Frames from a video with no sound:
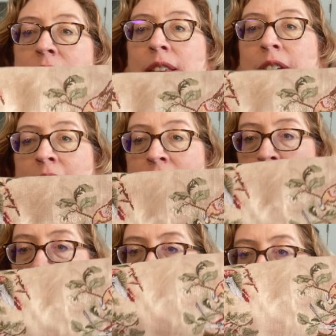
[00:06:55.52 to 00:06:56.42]
There are
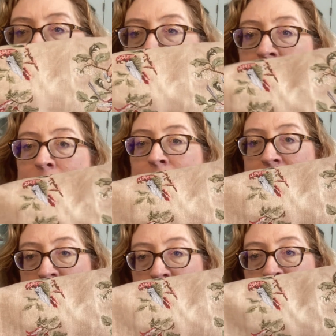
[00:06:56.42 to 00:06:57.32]
a lot of
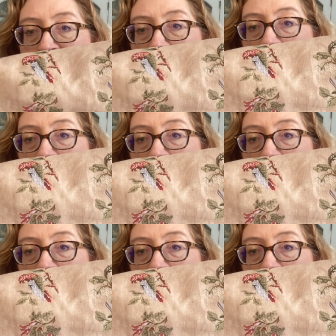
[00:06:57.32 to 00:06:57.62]
leaves in